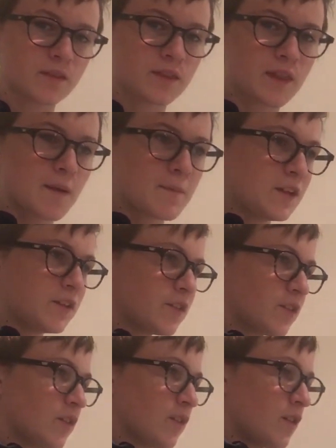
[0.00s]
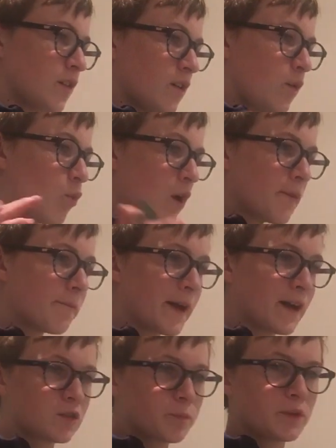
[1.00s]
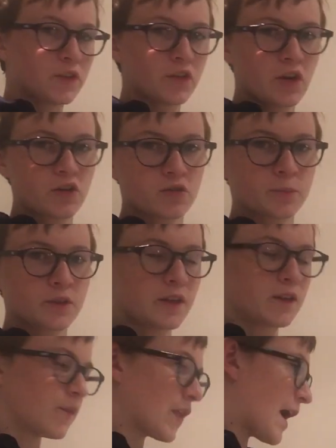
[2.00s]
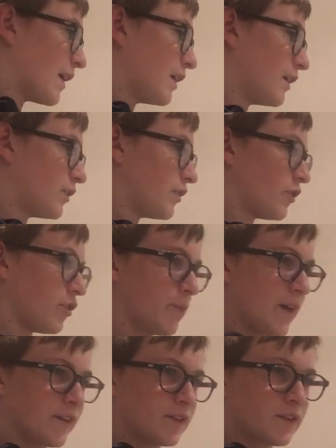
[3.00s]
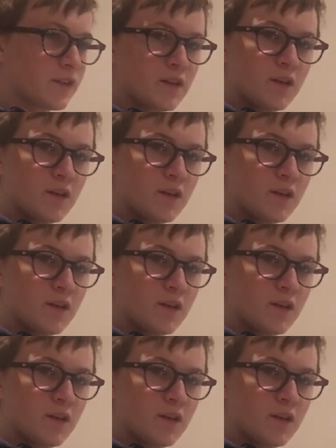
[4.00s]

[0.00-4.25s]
That means £1 plus 100% of that is £2.